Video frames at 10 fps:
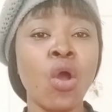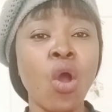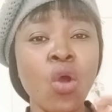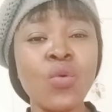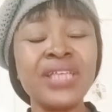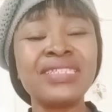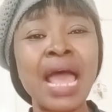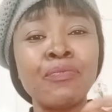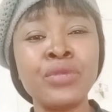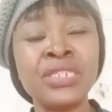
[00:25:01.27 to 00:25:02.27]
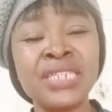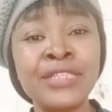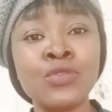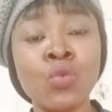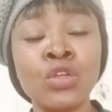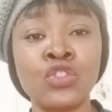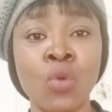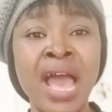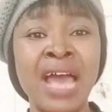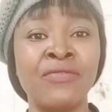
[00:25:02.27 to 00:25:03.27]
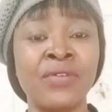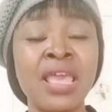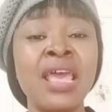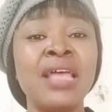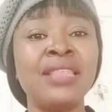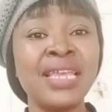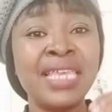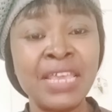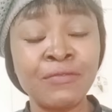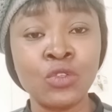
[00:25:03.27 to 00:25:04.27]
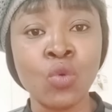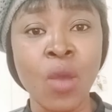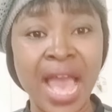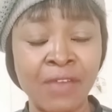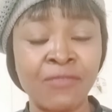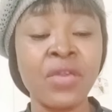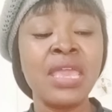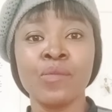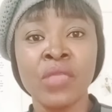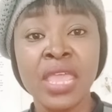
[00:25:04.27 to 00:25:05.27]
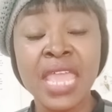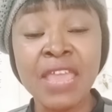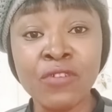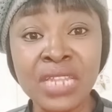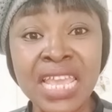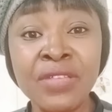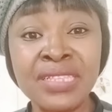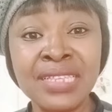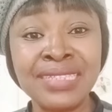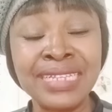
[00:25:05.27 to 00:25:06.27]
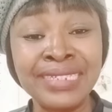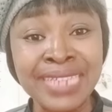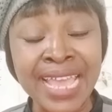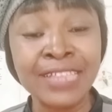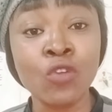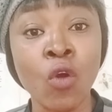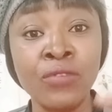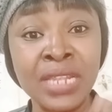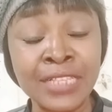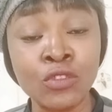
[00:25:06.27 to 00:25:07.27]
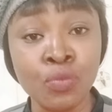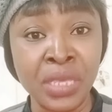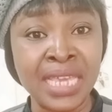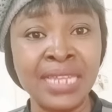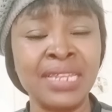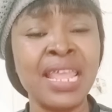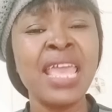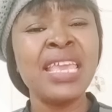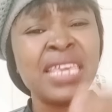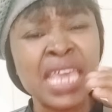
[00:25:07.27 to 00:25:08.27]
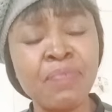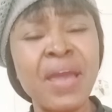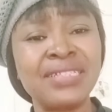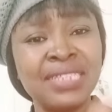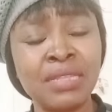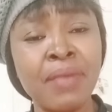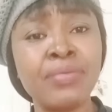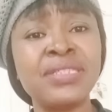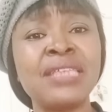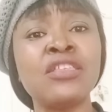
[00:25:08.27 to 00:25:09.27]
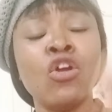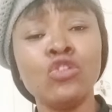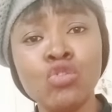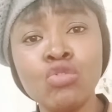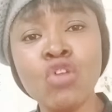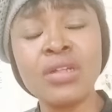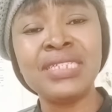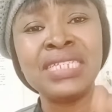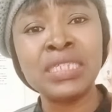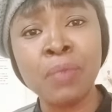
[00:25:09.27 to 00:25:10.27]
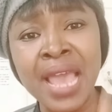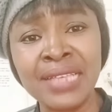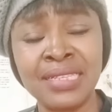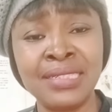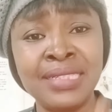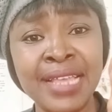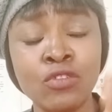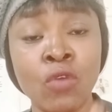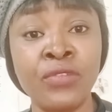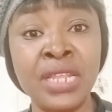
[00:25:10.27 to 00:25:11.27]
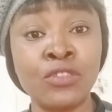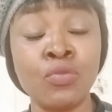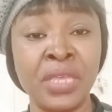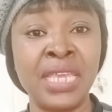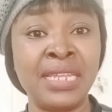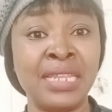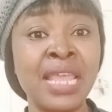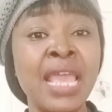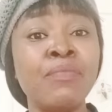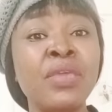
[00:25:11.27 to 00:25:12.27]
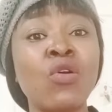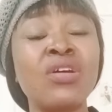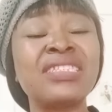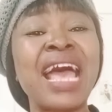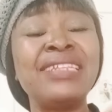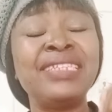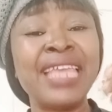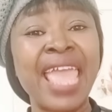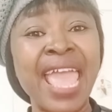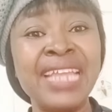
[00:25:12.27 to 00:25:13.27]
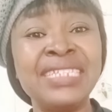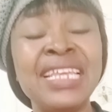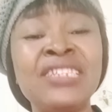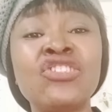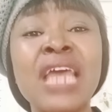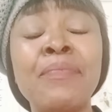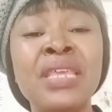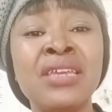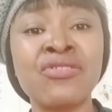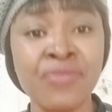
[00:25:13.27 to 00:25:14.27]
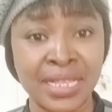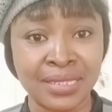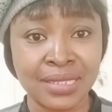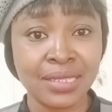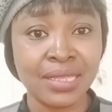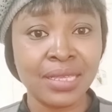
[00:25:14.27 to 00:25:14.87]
Always appreciate what you have, the gift you have. Even if it is the days of little beginning, keep at it. The Bible says, do not despise the days of little beginning because at the end it shall be great.